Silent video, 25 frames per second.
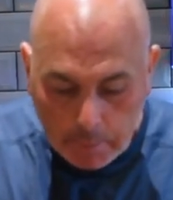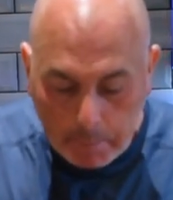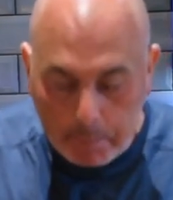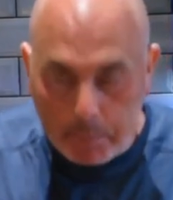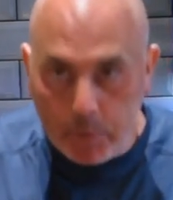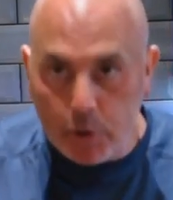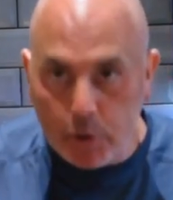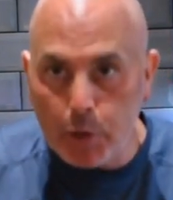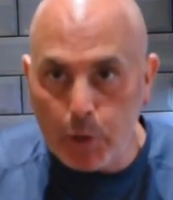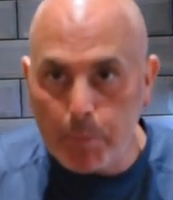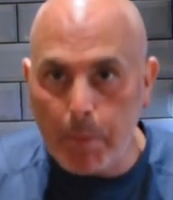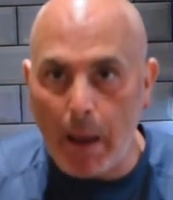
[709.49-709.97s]

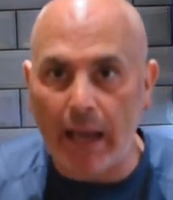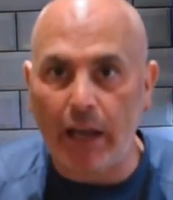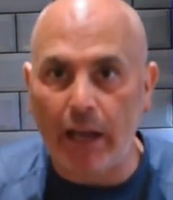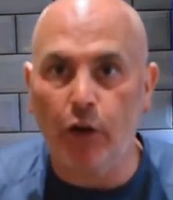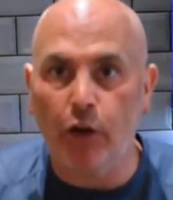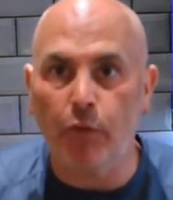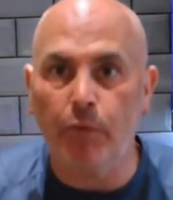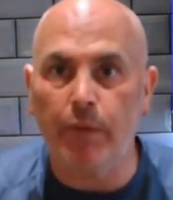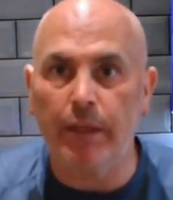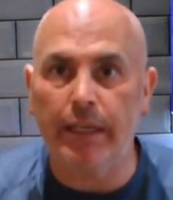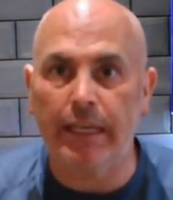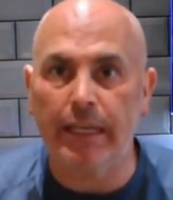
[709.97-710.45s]
put it back
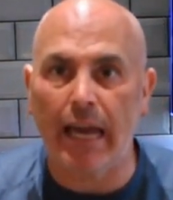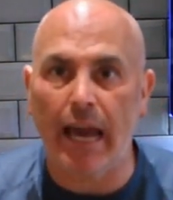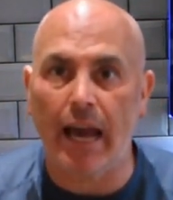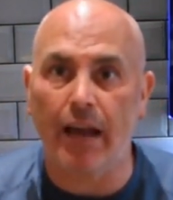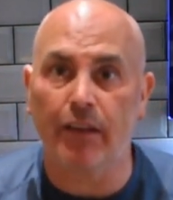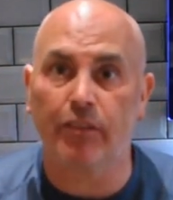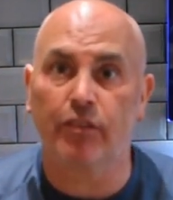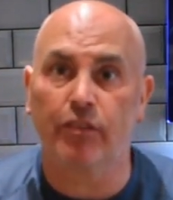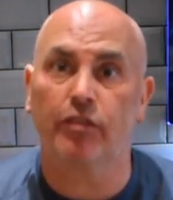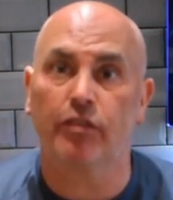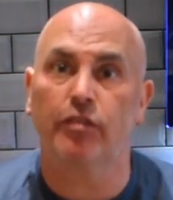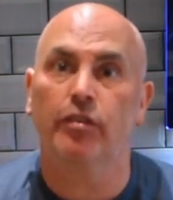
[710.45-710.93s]
on the
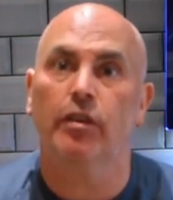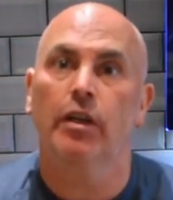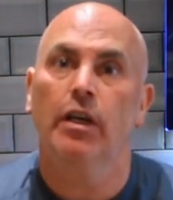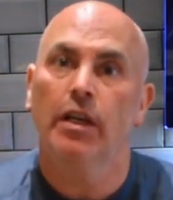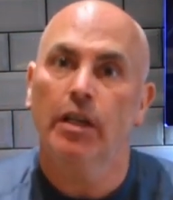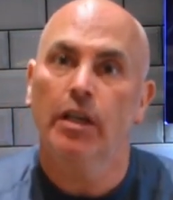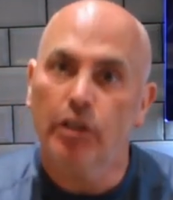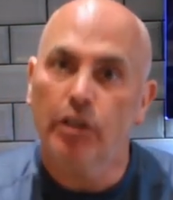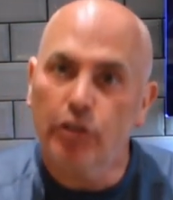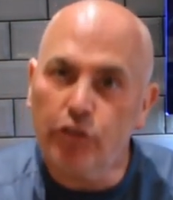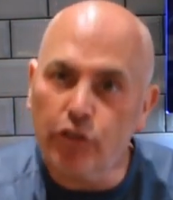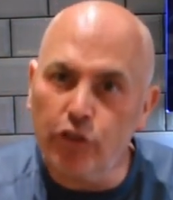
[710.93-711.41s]
gas,
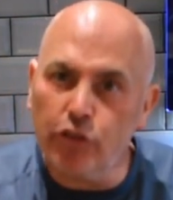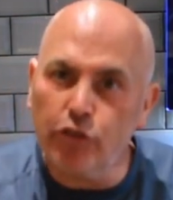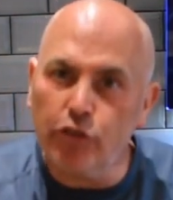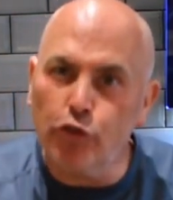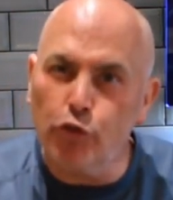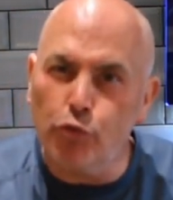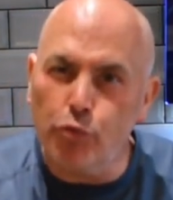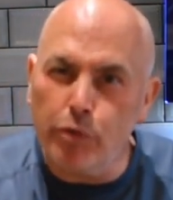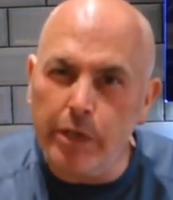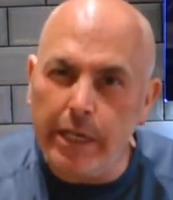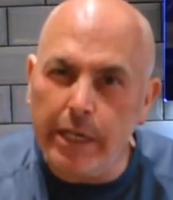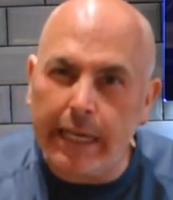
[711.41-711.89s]
just to
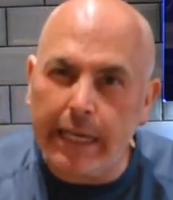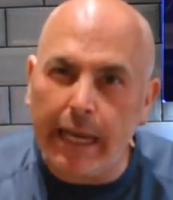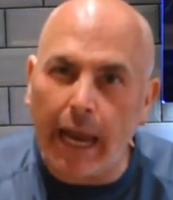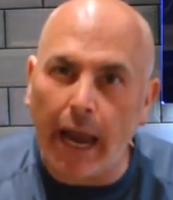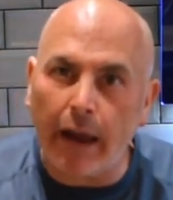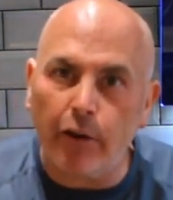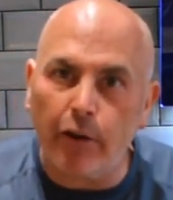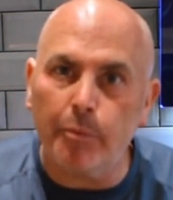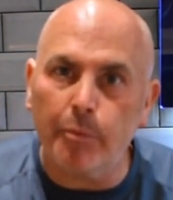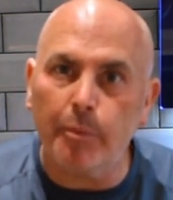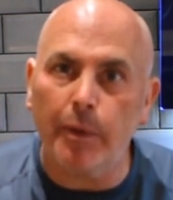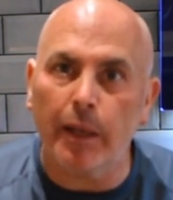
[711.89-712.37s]

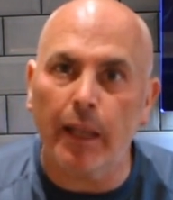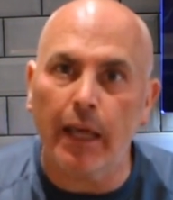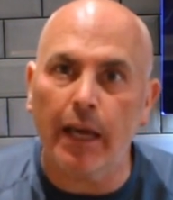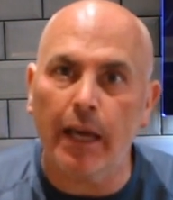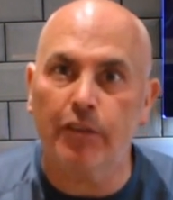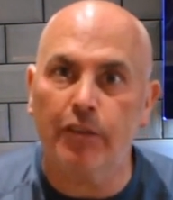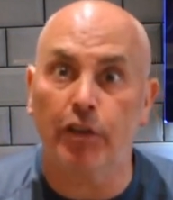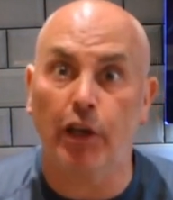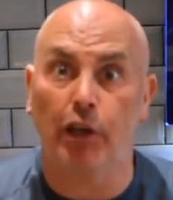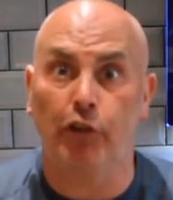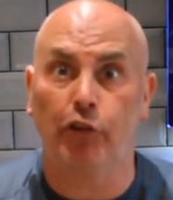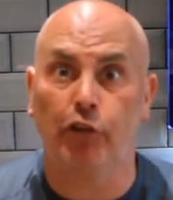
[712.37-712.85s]

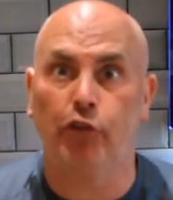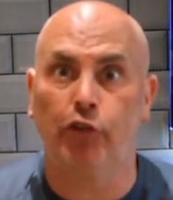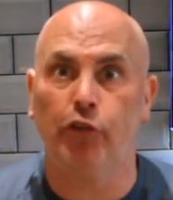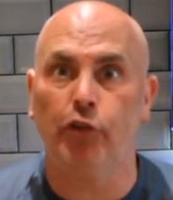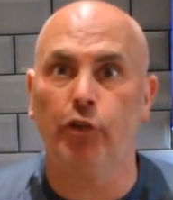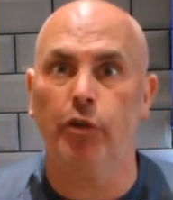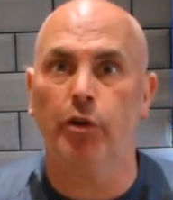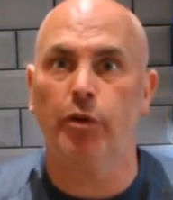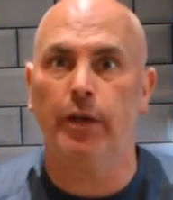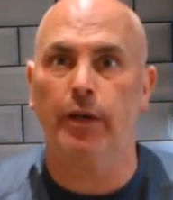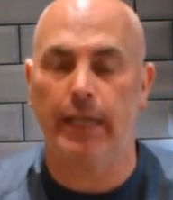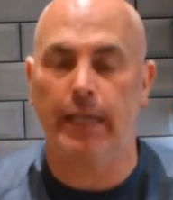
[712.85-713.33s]
recaramelize that
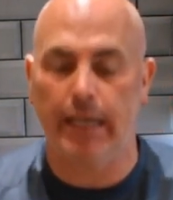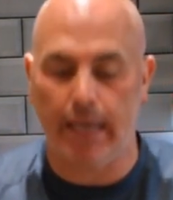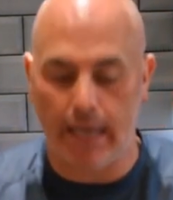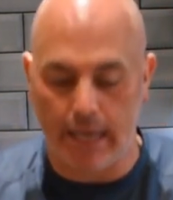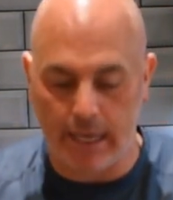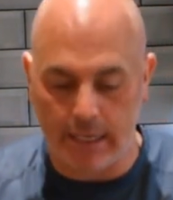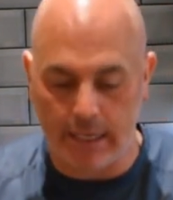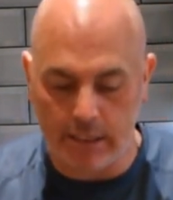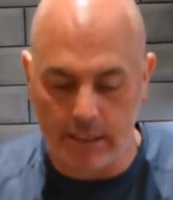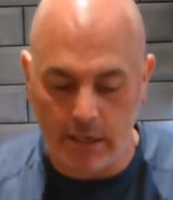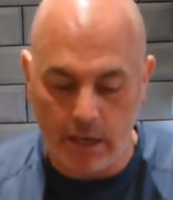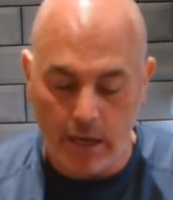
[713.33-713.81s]
sugar
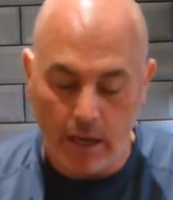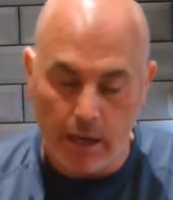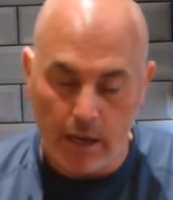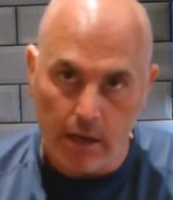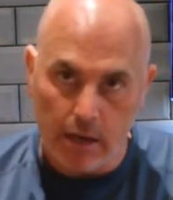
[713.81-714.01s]
again,